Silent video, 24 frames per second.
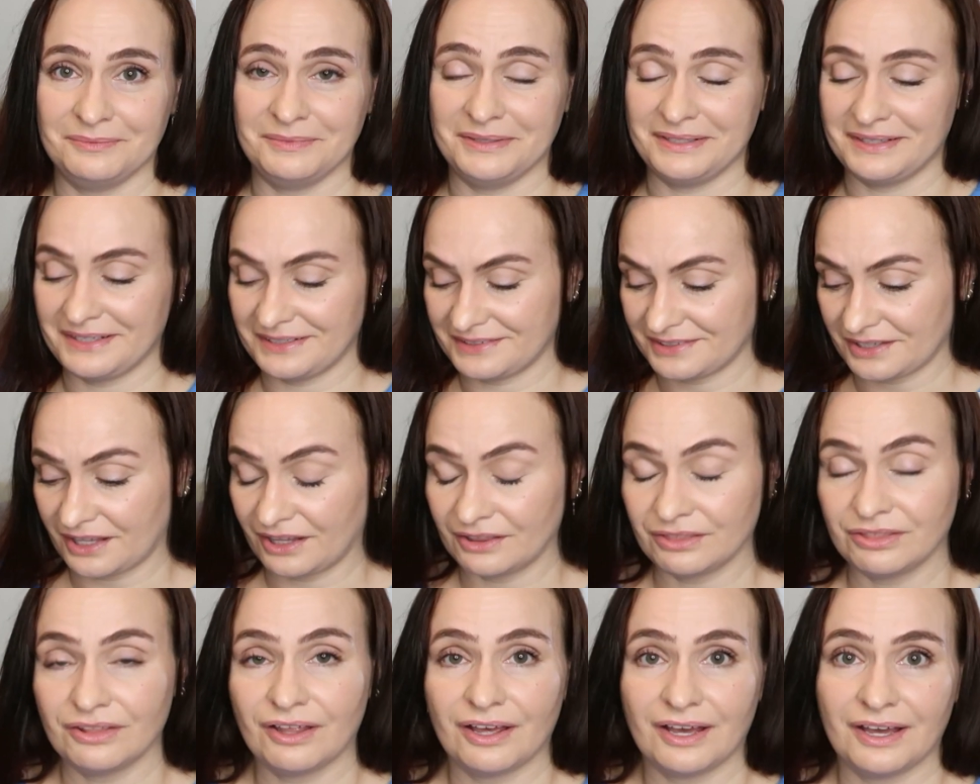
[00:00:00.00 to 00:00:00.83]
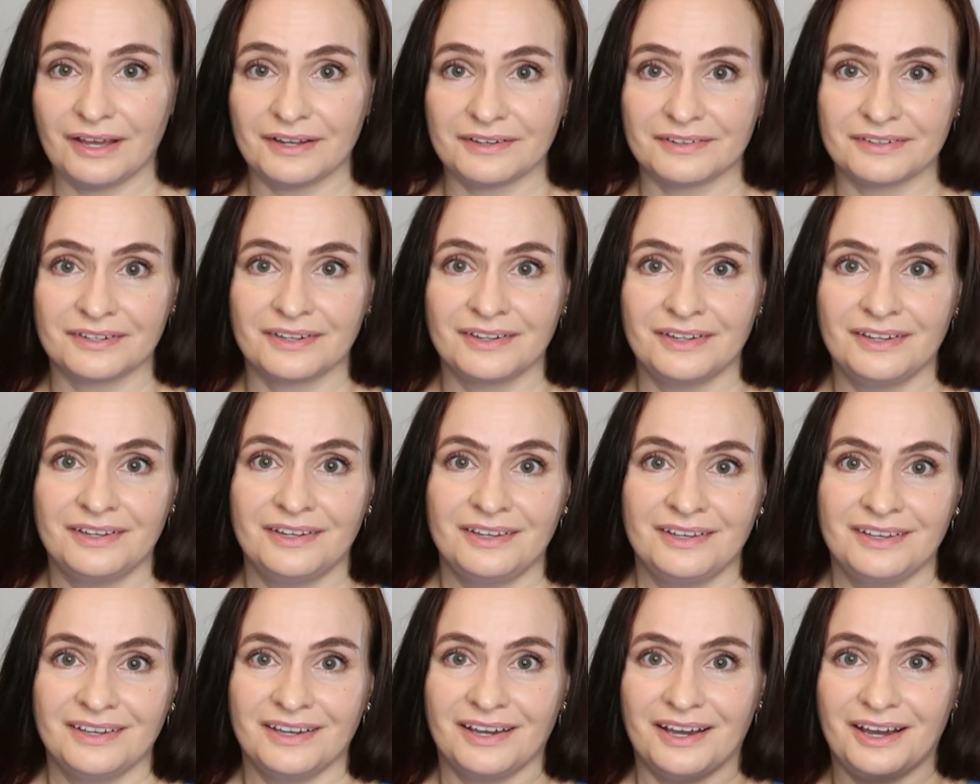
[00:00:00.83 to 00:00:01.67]
I mean, that's a lot
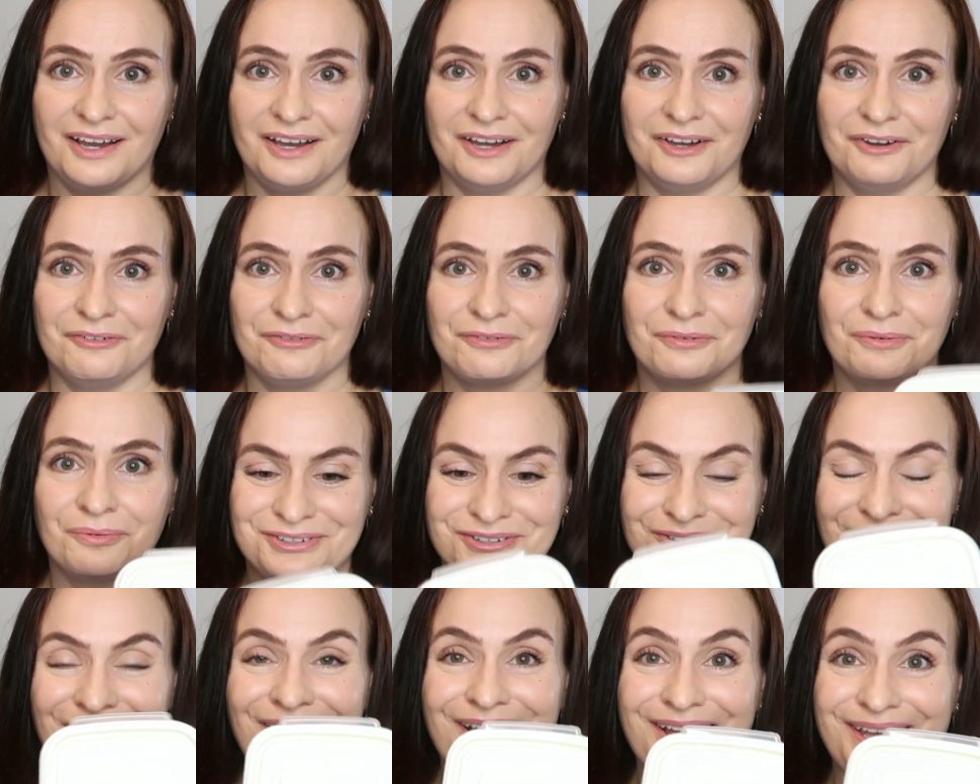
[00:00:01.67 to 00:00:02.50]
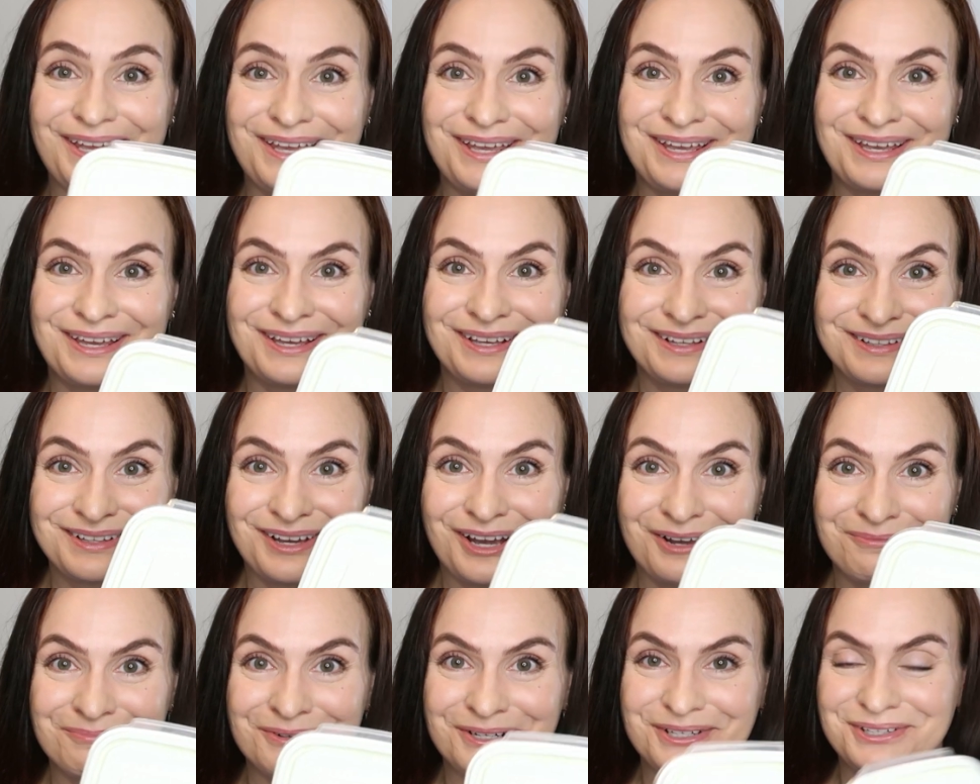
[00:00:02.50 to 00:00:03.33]
of drying
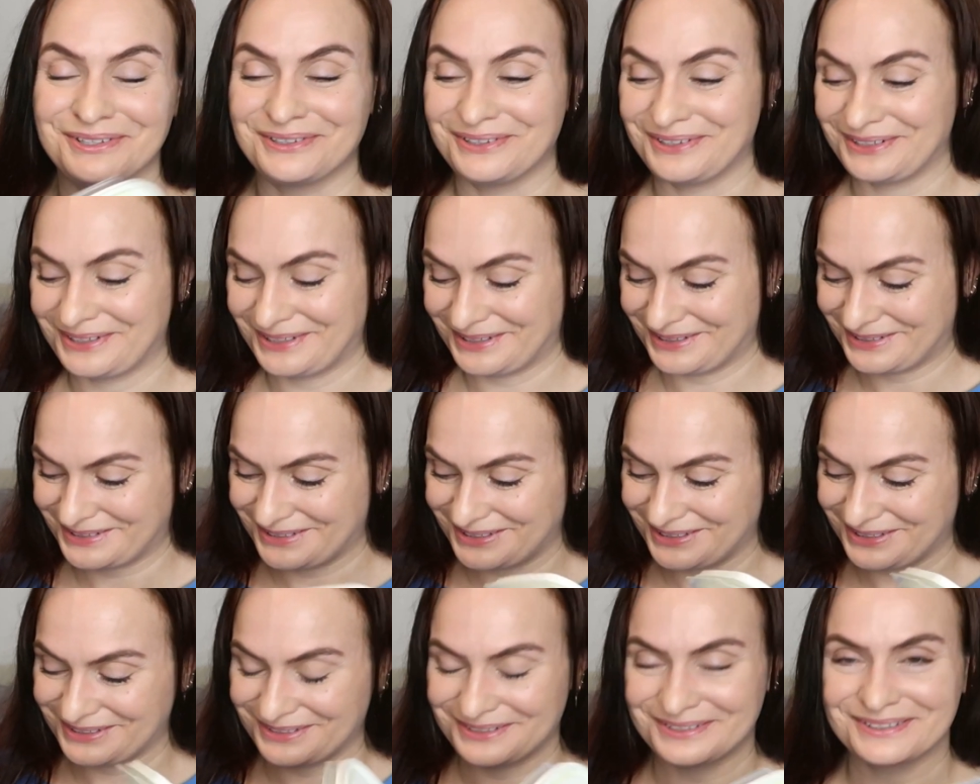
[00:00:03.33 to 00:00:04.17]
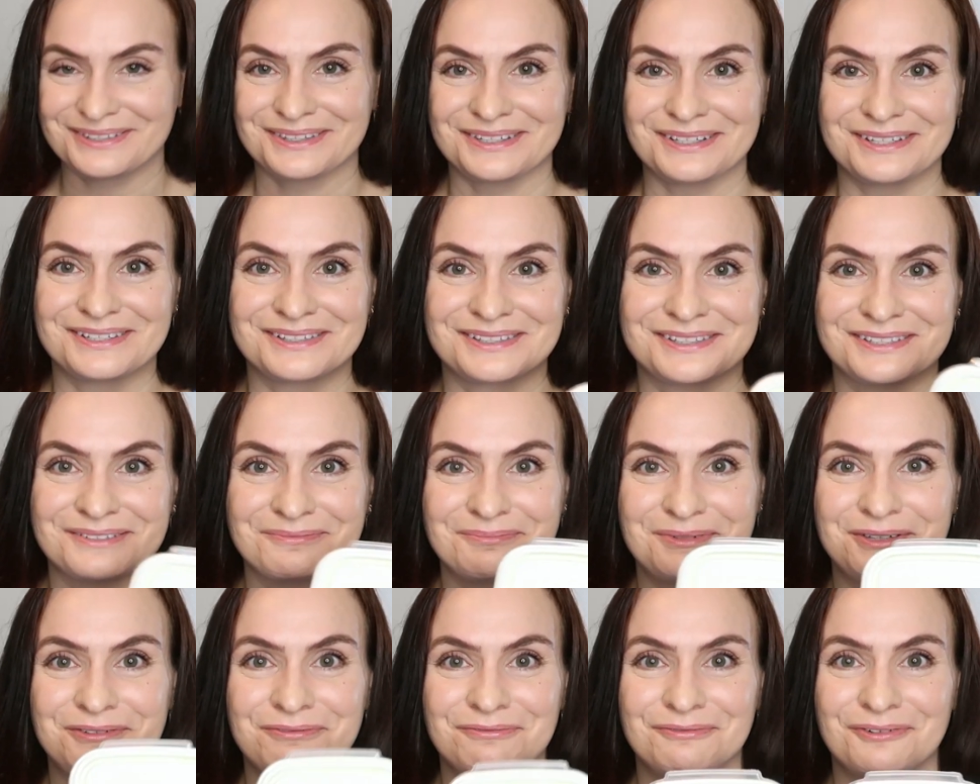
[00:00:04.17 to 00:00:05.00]
opportunities to use this
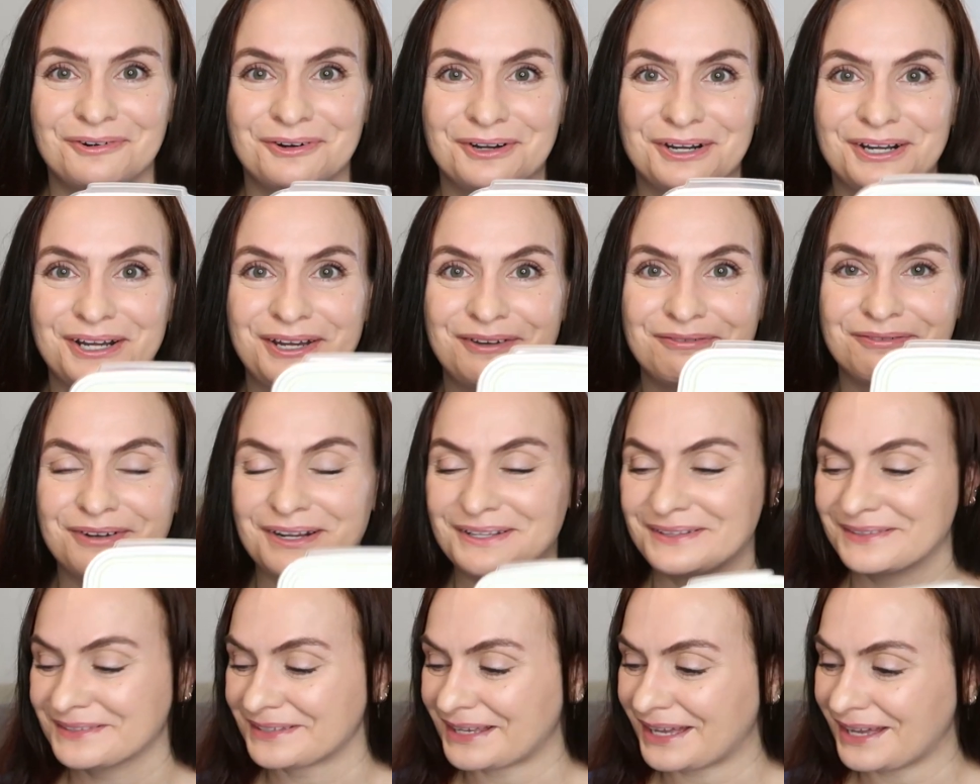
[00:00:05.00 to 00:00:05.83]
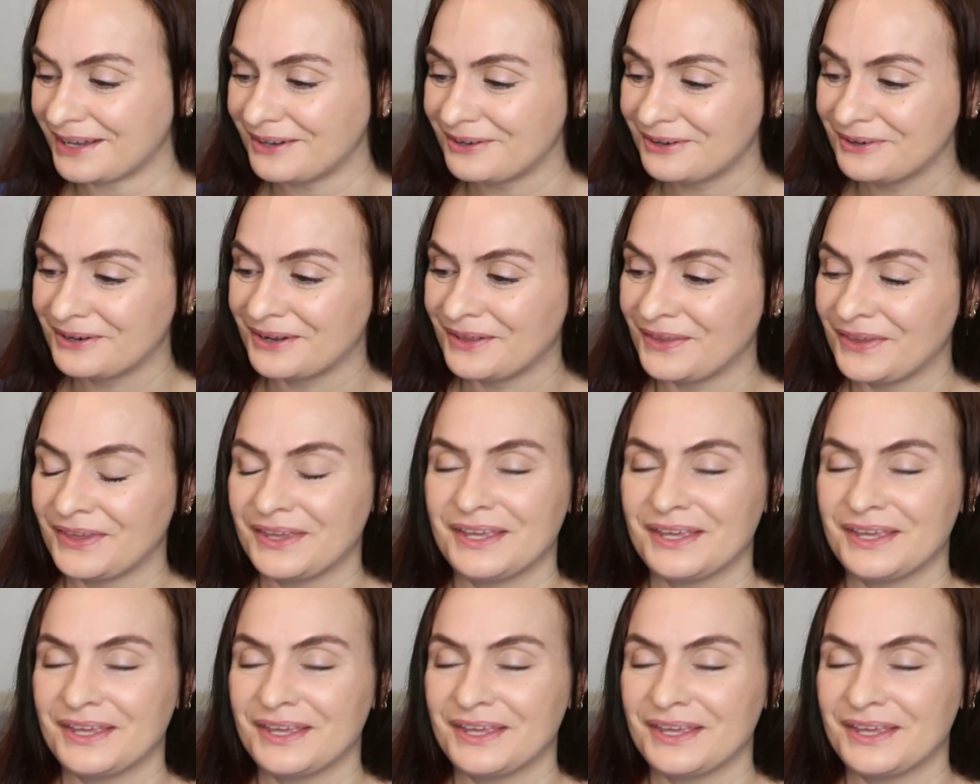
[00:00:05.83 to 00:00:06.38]
before it runs out.